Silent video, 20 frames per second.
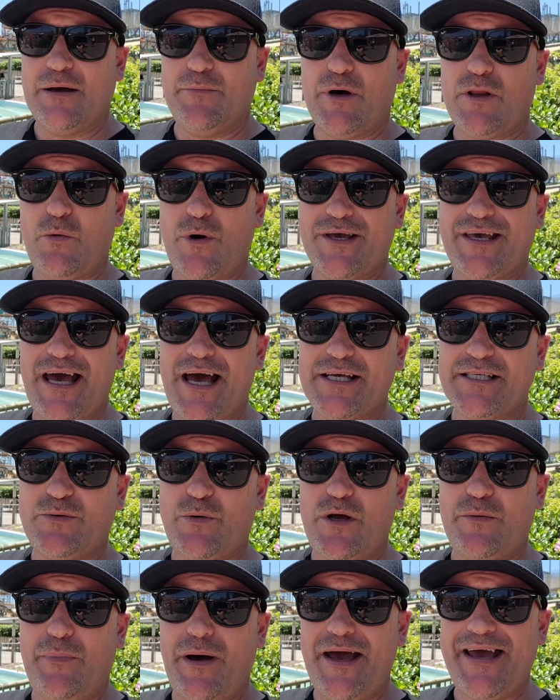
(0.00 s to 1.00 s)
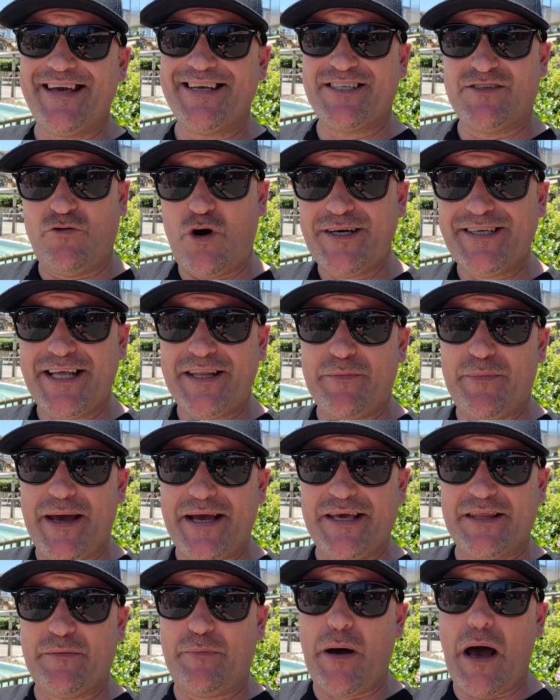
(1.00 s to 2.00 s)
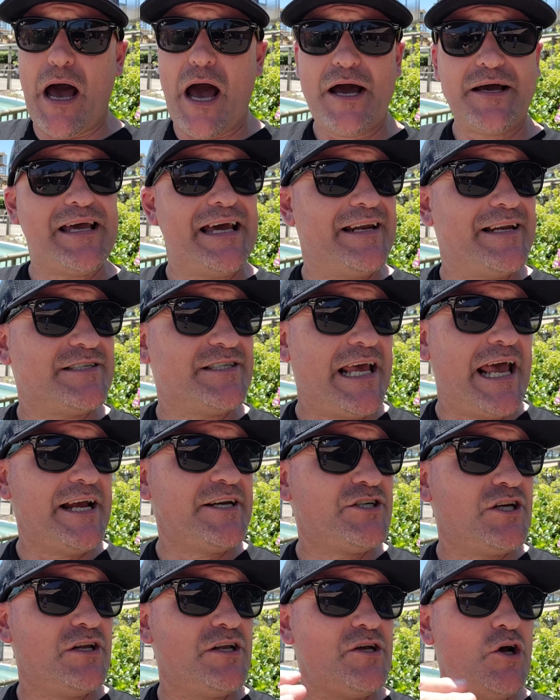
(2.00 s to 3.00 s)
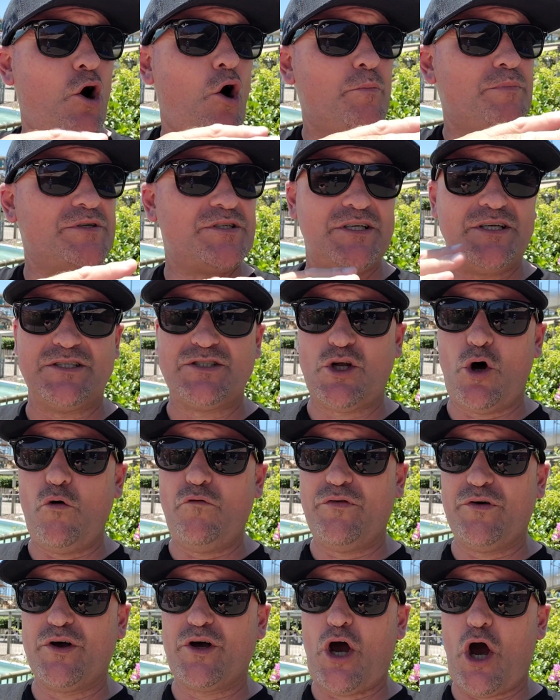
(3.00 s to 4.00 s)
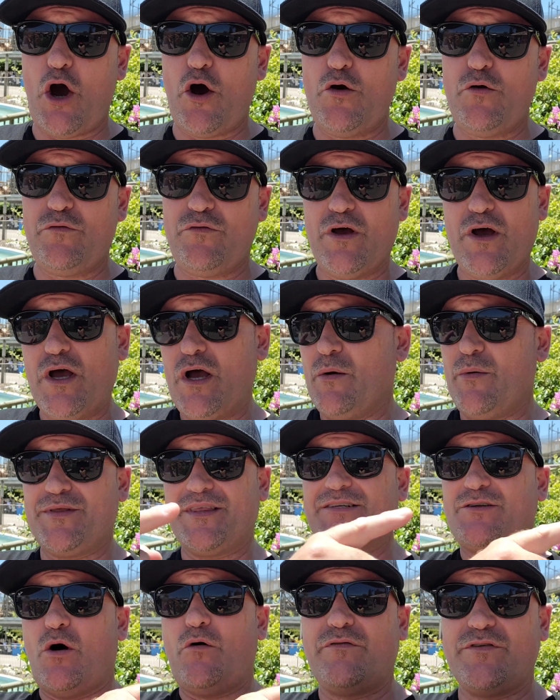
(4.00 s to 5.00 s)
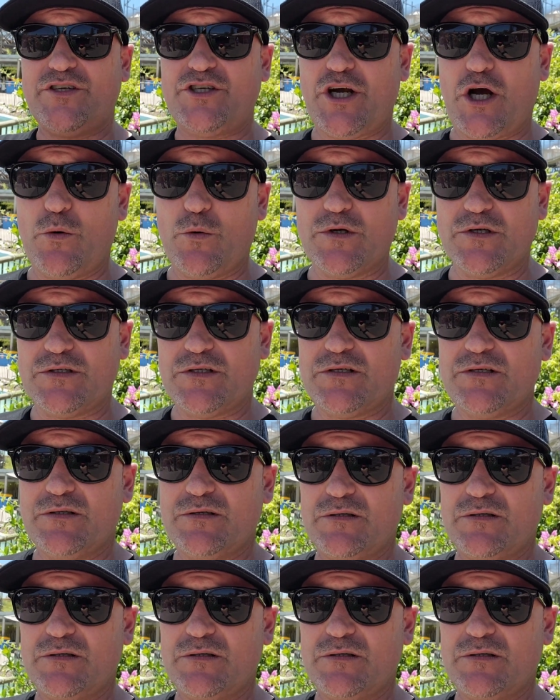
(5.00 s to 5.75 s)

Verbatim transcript: By the way, Castaway Bay is right down the back of the park, and it's actually opposite Dolphin Cove where the dolphin show is.